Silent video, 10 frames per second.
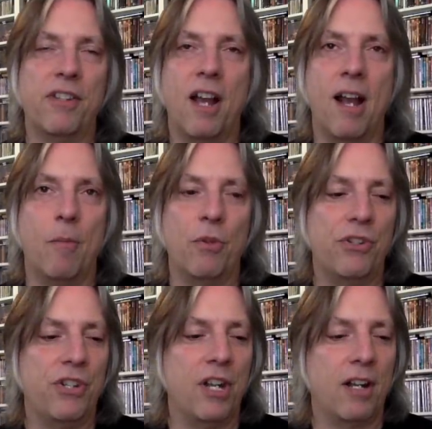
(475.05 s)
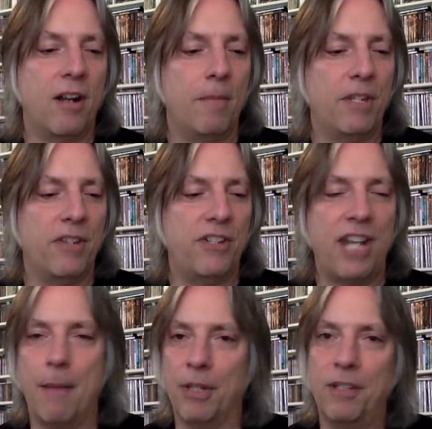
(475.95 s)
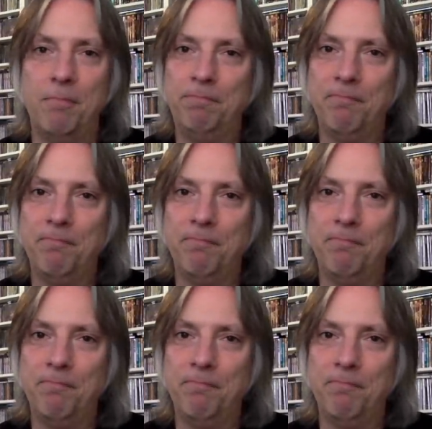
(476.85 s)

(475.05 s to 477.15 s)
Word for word: the time was uh, "Come to the Sabbath,"